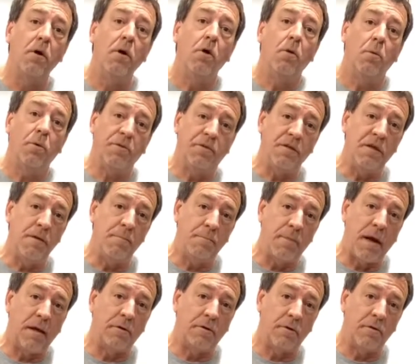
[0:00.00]
with the
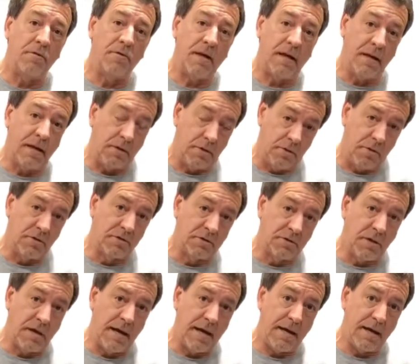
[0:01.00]
impeller that it looks
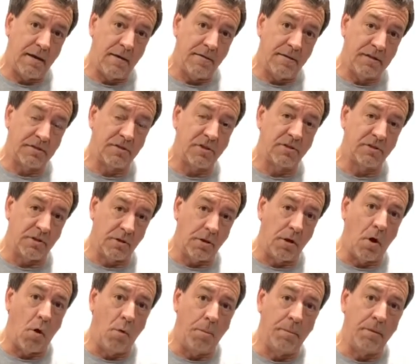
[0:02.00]
like, that's just an
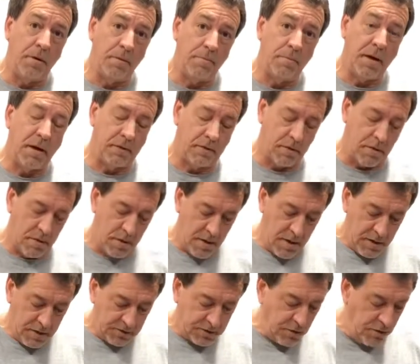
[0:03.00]
open impeller.
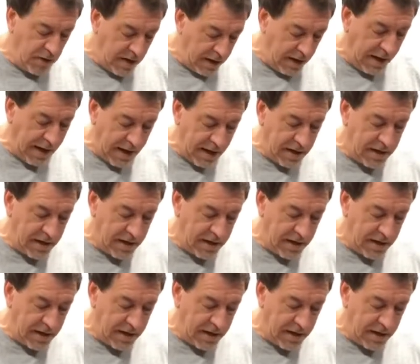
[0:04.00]
So you can get a